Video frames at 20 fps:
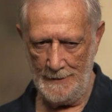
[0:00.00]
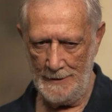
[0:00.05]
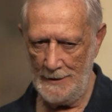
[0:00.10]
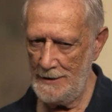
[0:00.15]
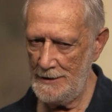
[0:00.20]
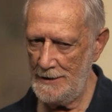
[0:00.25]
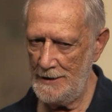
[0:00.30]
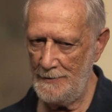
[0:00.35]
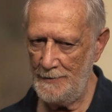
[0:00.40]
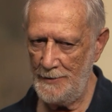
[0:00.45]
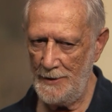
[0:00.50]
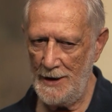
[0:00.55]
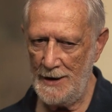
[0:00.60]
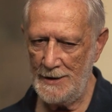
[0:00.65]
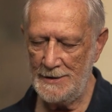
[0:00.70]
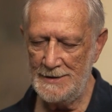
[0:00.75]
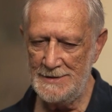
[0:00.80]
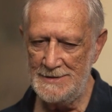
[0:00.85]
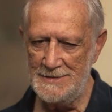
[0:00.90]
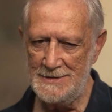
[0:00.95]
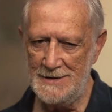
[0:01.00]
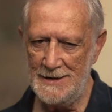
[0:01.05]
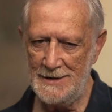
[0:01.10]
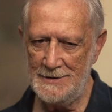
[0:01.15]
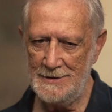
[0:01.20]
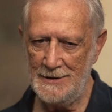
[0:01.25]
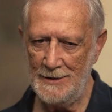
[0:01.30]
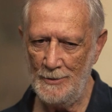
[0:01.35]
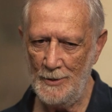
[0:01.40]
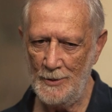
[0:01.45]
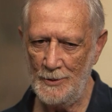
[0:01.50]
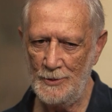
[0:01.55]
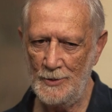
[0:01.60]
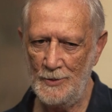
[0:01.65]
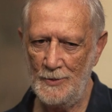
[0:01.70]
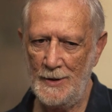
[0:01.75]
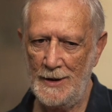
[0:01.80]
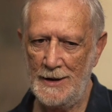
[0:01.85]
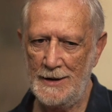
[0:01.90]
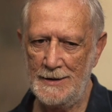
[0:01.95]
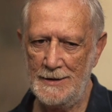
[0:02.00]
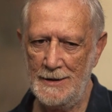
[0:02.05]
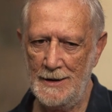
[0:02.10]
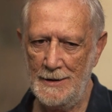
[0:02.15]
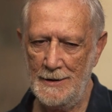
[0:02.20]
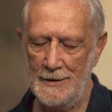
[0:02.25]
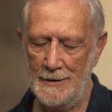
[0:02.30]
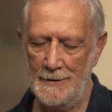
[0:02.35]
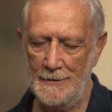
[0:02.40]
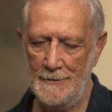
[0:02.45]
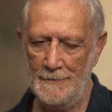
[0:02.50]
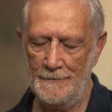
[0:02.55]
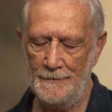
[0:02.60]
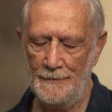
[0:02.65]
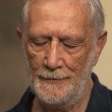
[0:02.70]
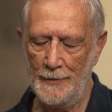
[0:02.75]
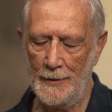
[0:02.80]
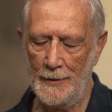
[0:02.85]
Another part is that I want to make the